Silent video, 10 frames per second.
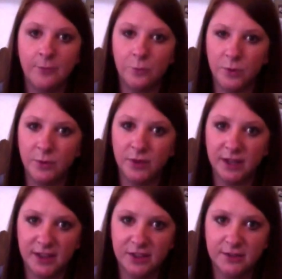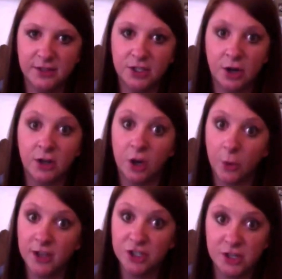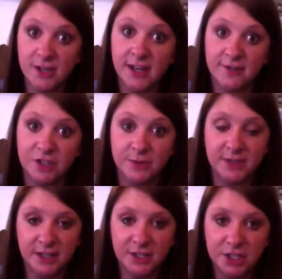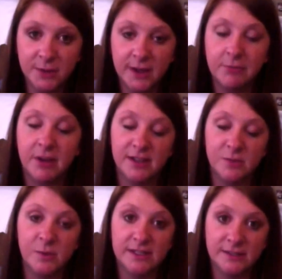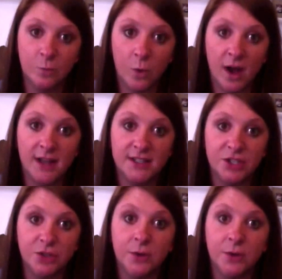we really started questioning if she was going to do it because we didn't want to